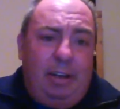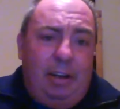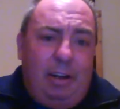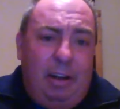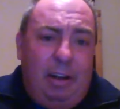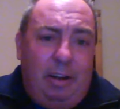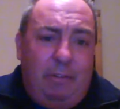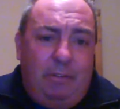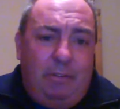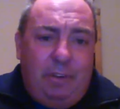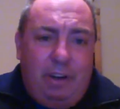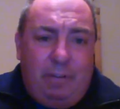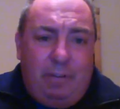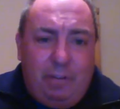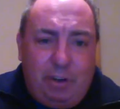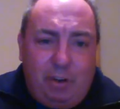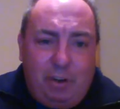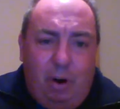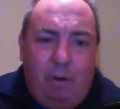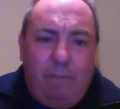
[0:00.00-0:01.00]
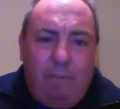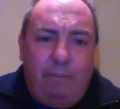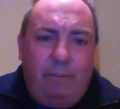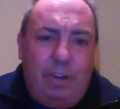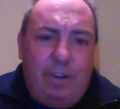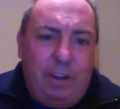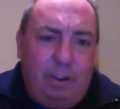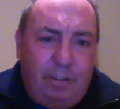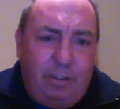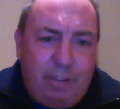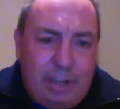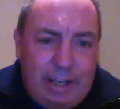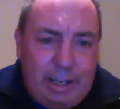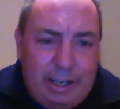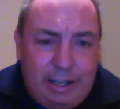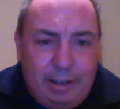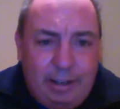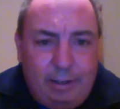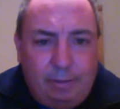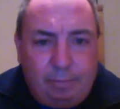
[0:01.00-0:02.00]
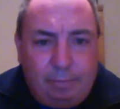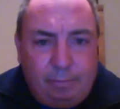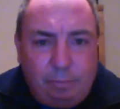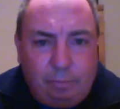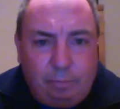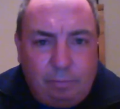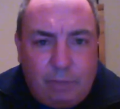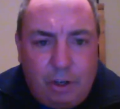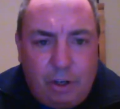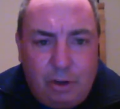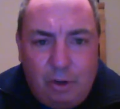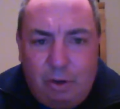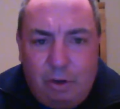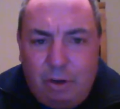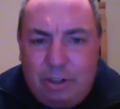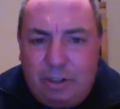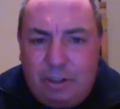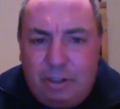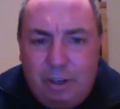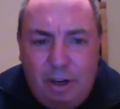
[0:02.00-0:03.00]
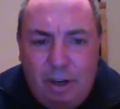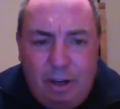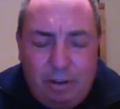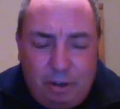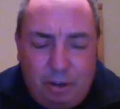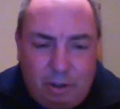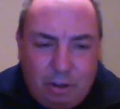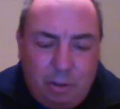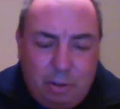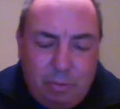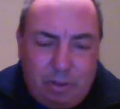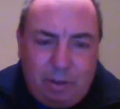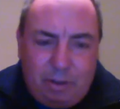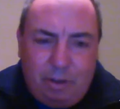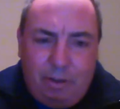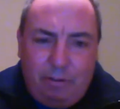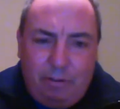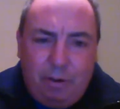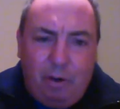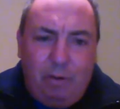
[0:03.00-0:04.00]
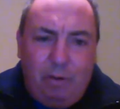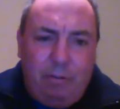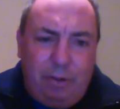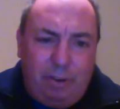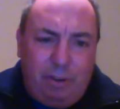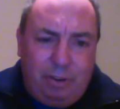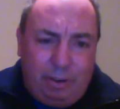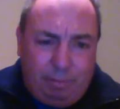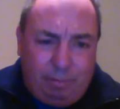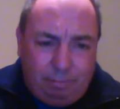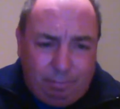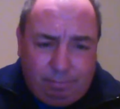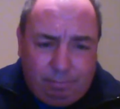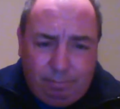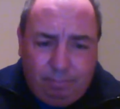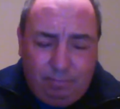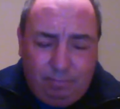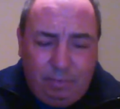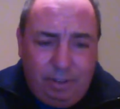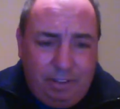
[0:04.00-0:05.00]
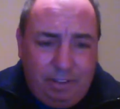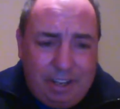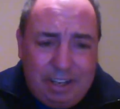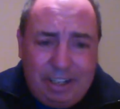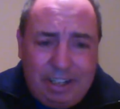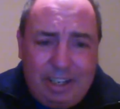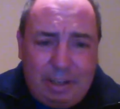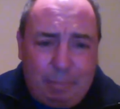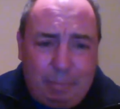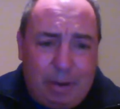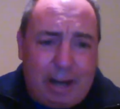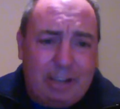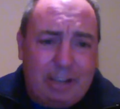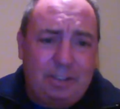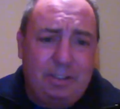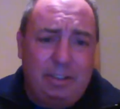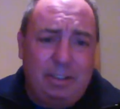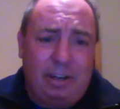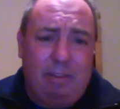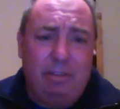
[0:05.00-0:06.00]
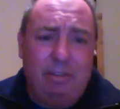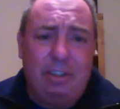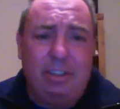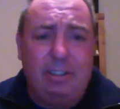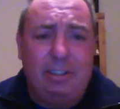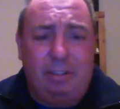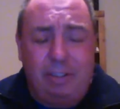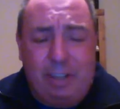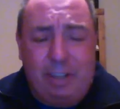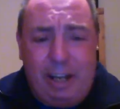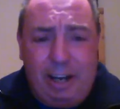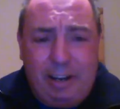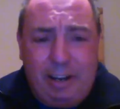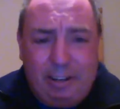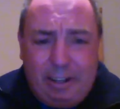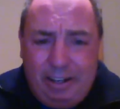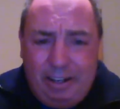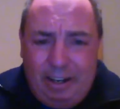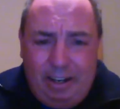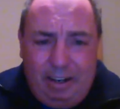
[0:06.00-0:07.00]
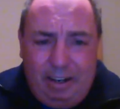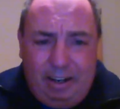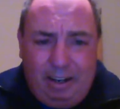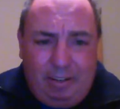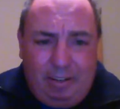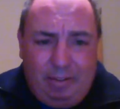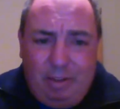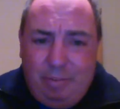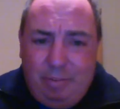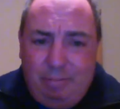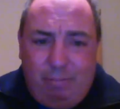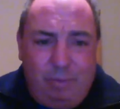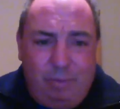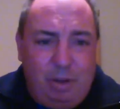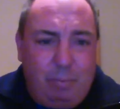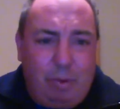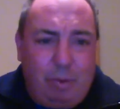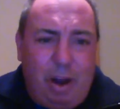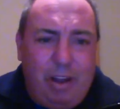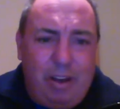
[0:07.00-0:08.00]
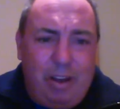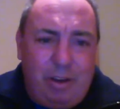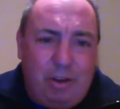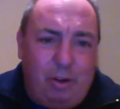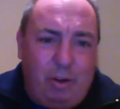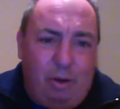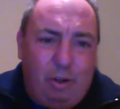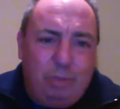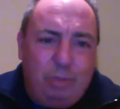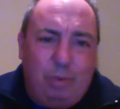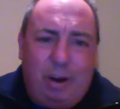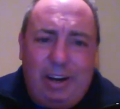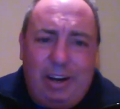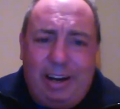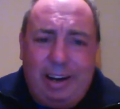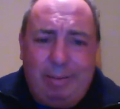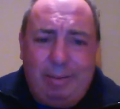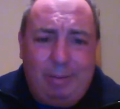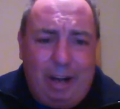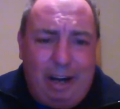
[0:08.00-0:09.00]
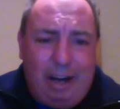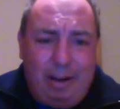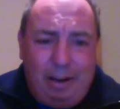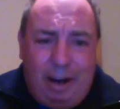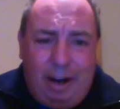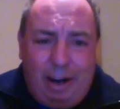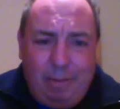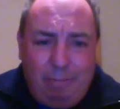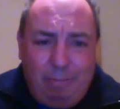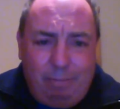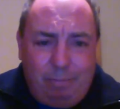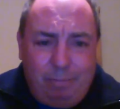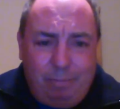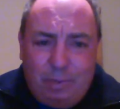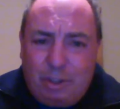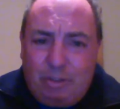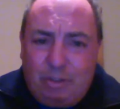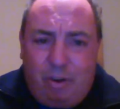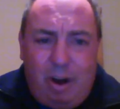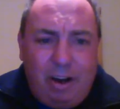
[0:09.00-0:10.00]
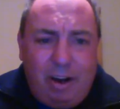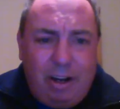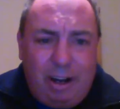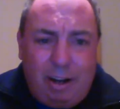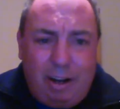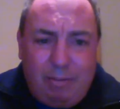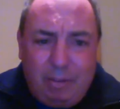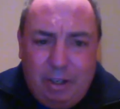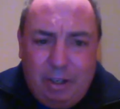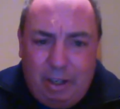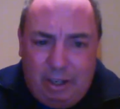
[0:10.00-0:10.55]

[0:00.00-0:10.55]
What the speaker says: if you don't feel the nerves, if you don't feel the need to practice it every single day, your goals probably aren't strong enough